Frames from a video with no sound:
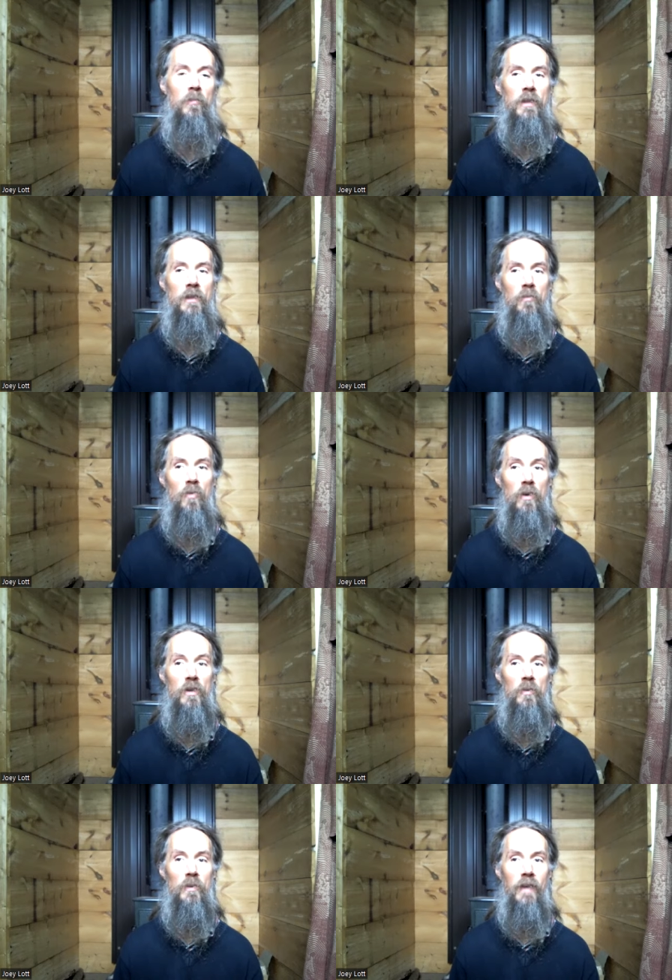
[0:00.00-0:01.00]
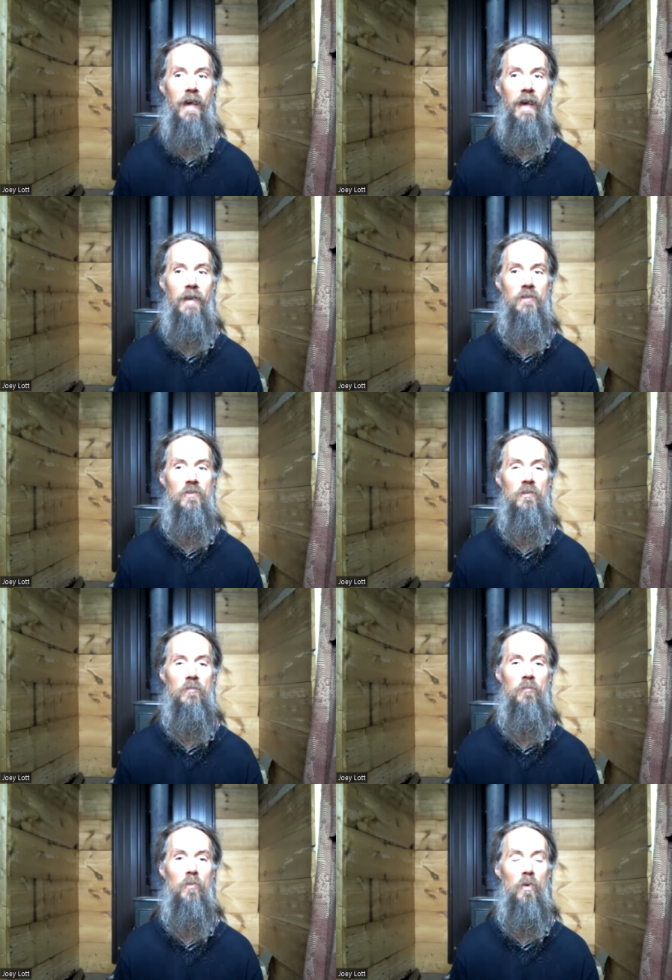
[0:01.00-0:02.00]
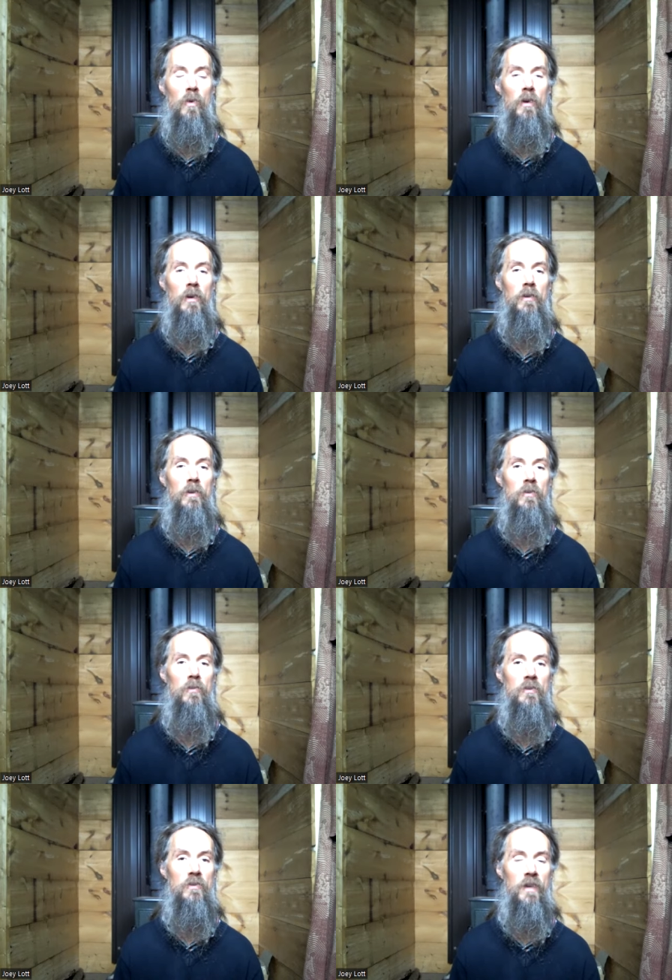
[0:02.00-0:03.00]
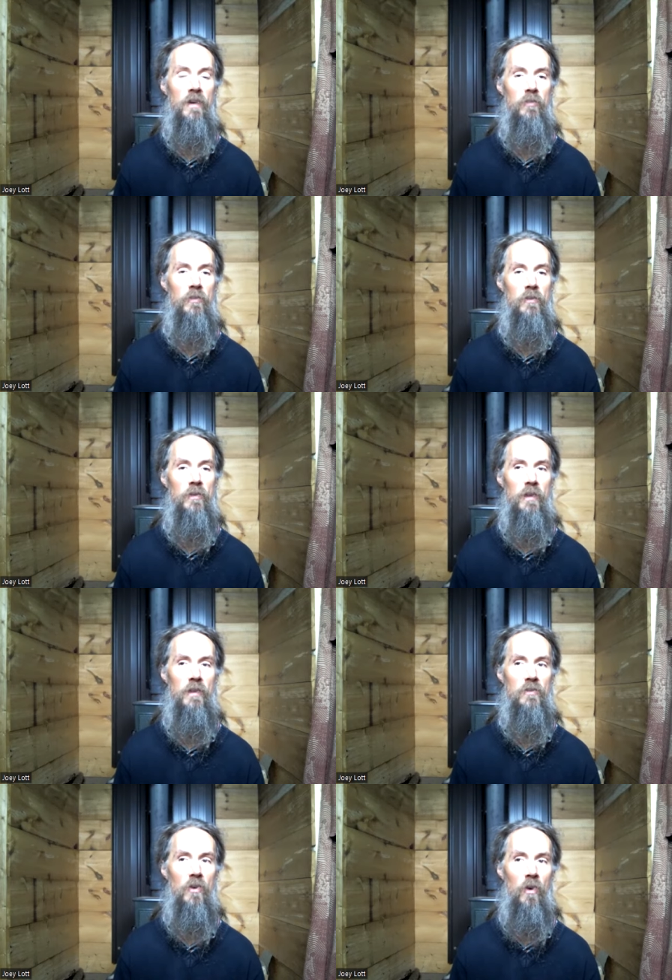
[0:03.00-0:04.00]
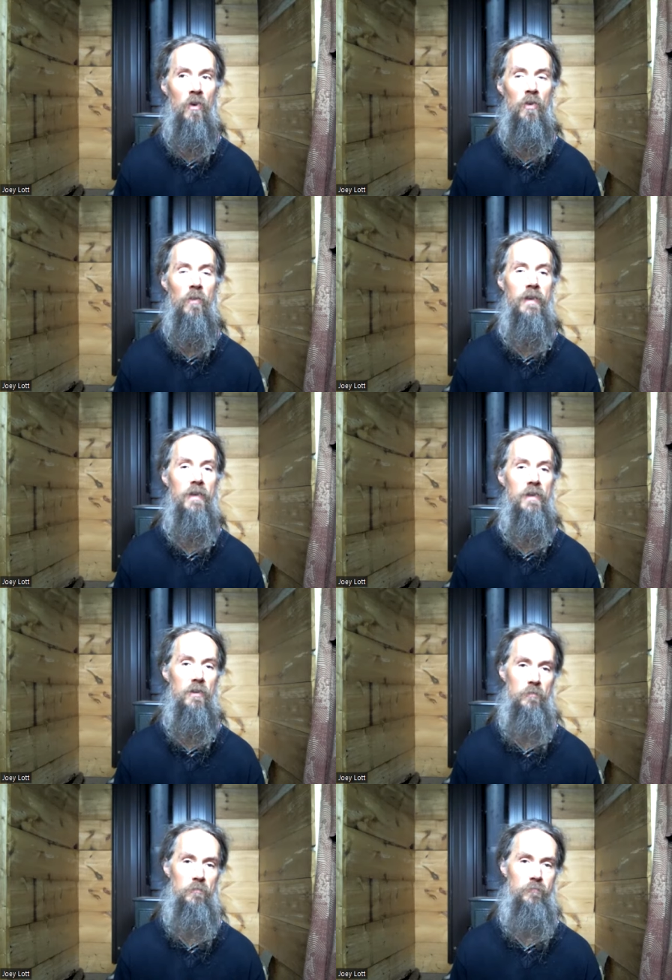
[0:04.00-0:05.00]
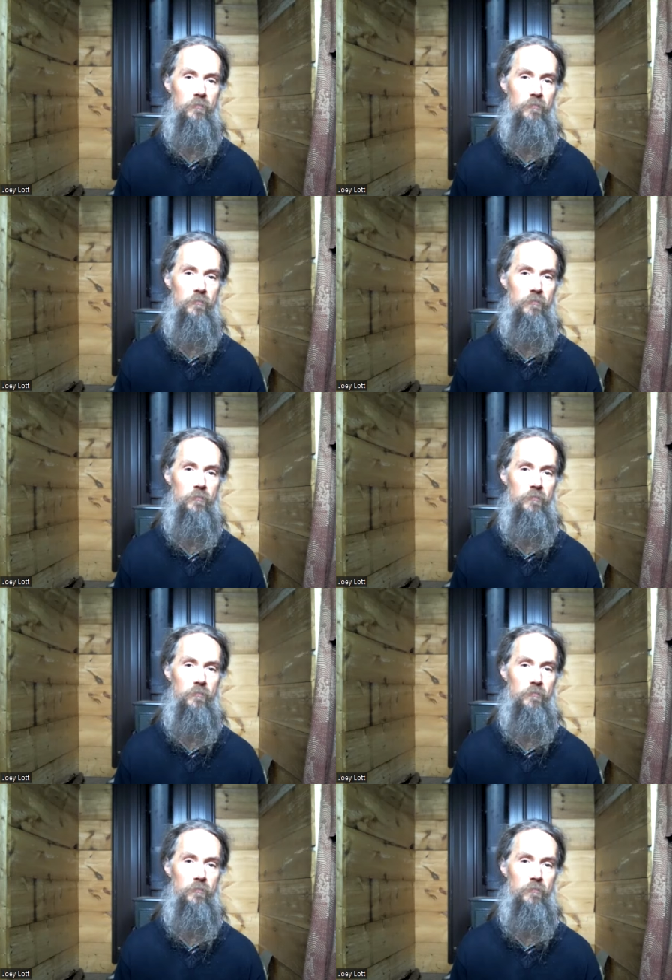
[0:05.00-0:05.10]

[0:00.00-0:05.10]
But the more you relax, the more you discover that it's already here.